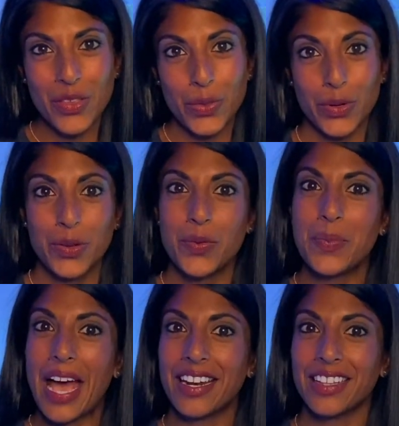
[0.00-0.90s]
through
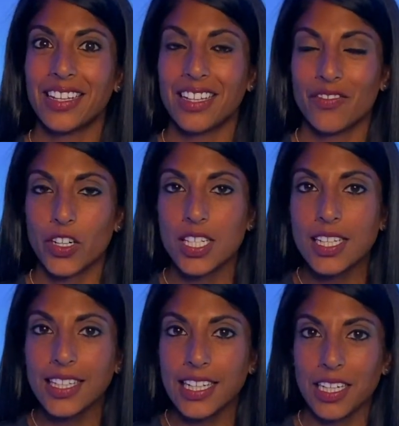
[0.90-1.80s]
battling
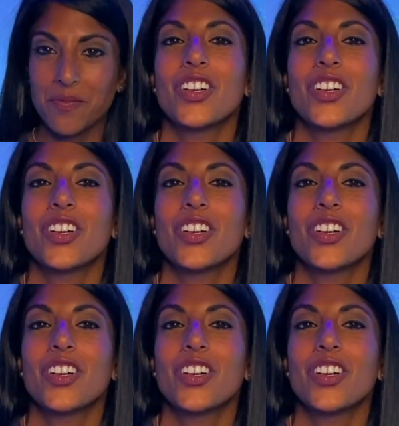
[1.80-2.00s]
infertility.